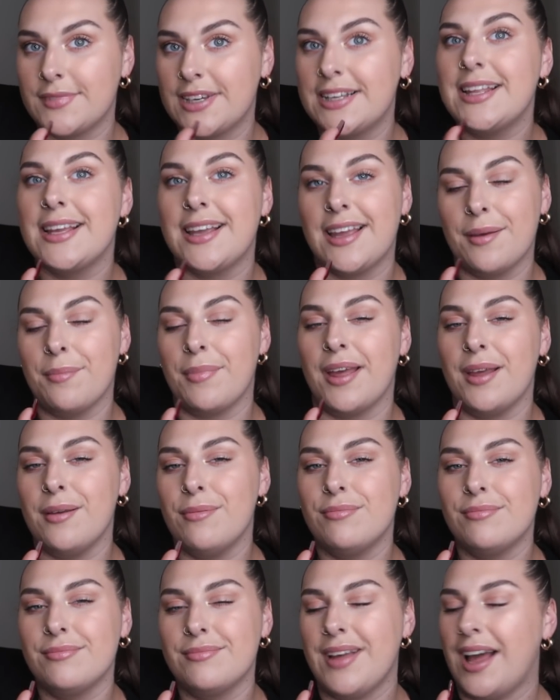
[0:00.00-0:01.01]
Click it, babe.
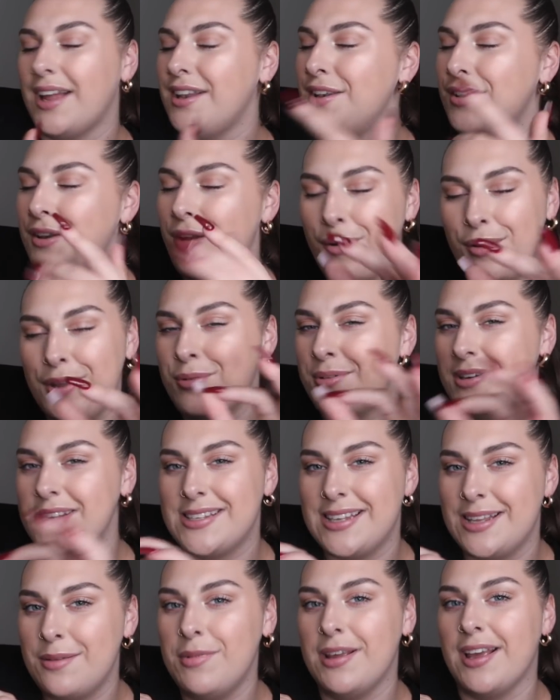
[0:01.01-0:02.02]
I know you want
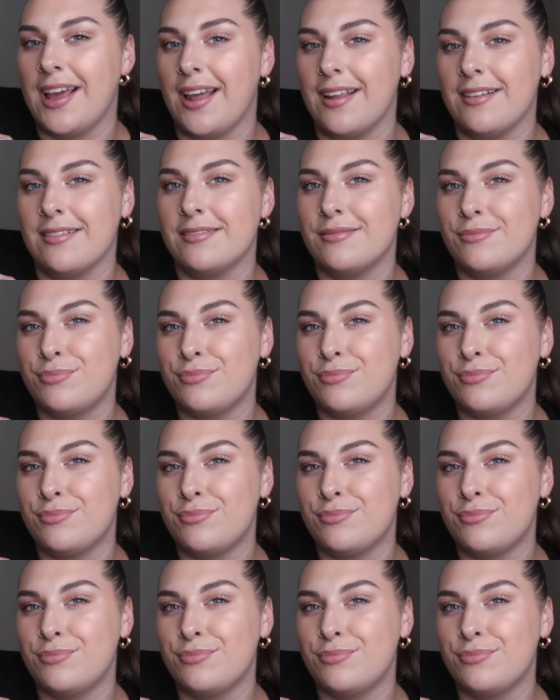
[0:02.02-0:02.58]
to see me again.